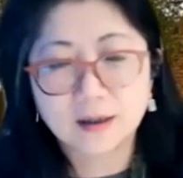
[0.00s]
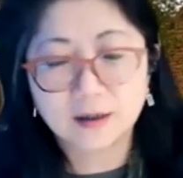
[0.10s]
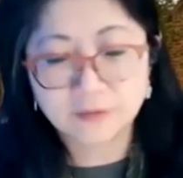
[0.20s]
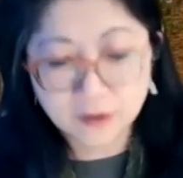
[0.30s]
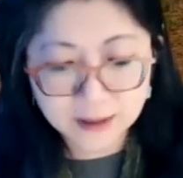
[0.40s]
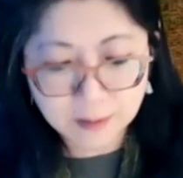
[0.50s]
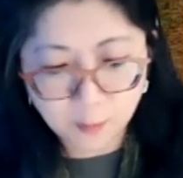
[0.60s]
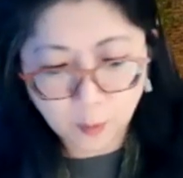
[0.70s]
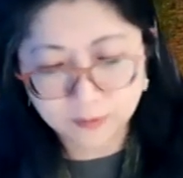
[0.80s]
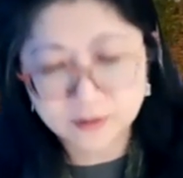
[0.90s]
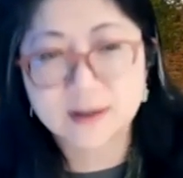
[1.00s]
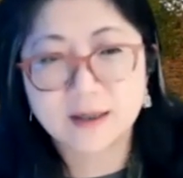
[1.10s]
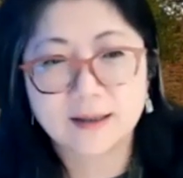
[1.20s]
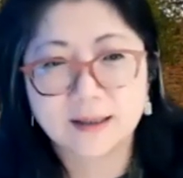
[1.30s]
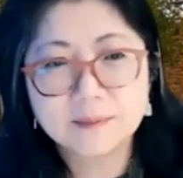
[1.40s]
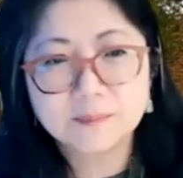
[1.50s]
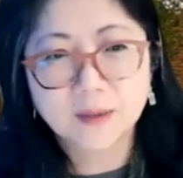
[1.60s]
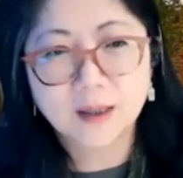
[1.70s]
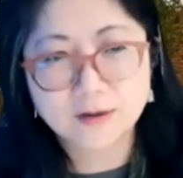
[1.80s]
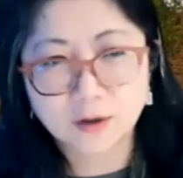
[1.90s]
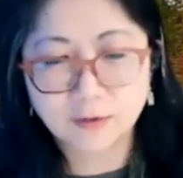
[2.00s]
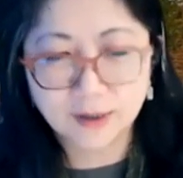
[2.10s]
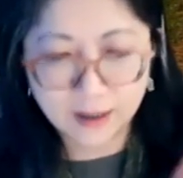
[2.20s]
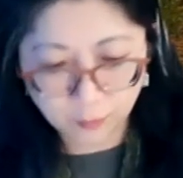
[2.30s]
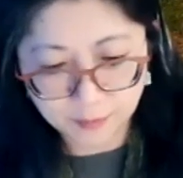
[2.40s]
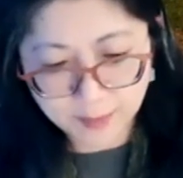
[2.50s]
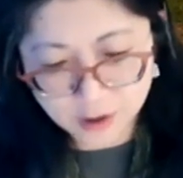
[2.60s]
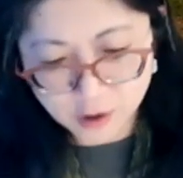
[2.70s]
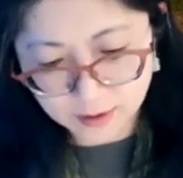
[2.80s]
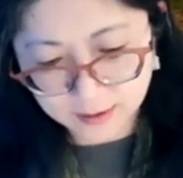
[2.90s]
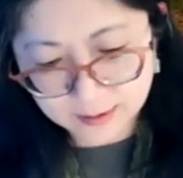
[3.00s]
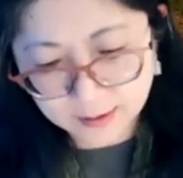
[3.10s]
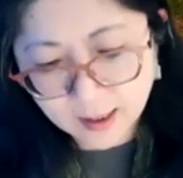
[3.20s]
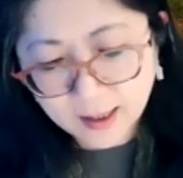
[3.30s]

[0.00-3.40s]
a very important study, as already we've mentioned.